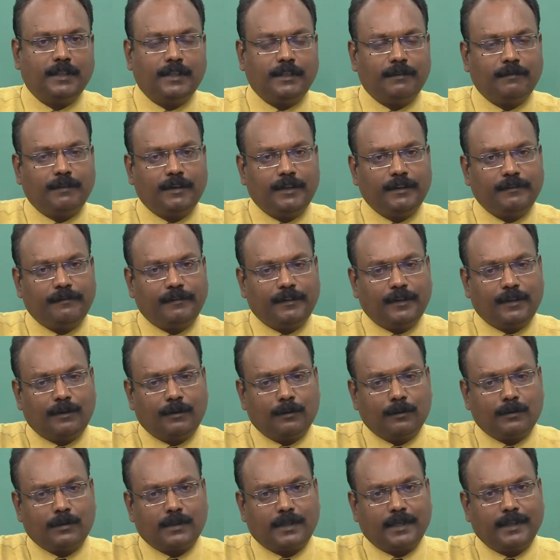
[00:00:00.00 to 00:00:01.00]
even if it
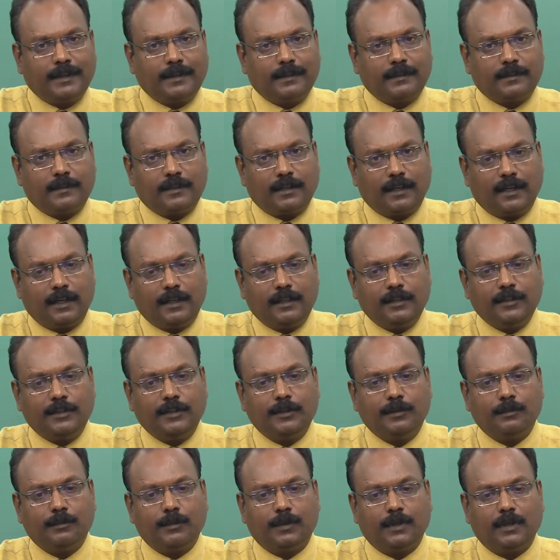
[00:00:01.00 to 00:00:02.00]
looks like a
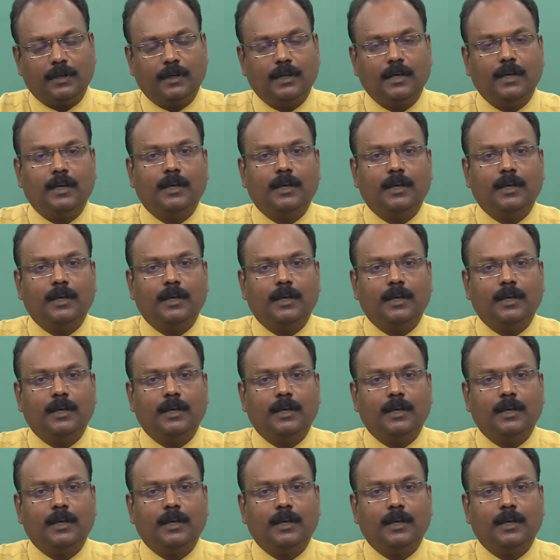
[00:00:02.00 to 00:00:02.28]
challenging one,